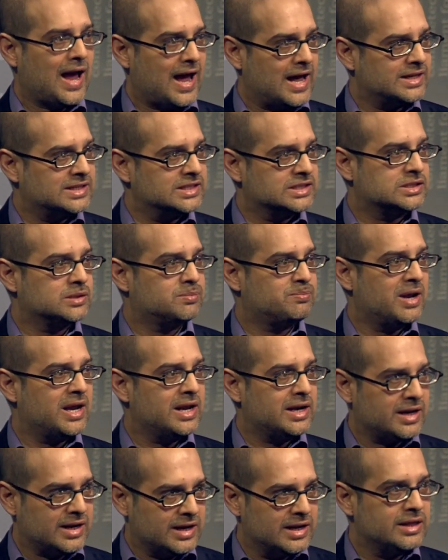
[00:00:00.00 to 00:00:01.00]

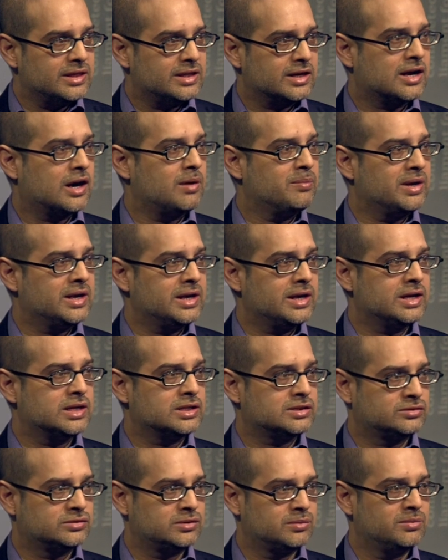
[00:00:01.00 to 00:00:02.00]
anticipate in the coming
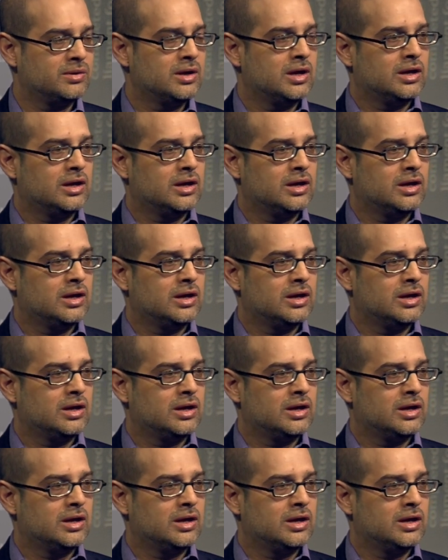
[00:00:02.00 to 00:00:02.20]
years from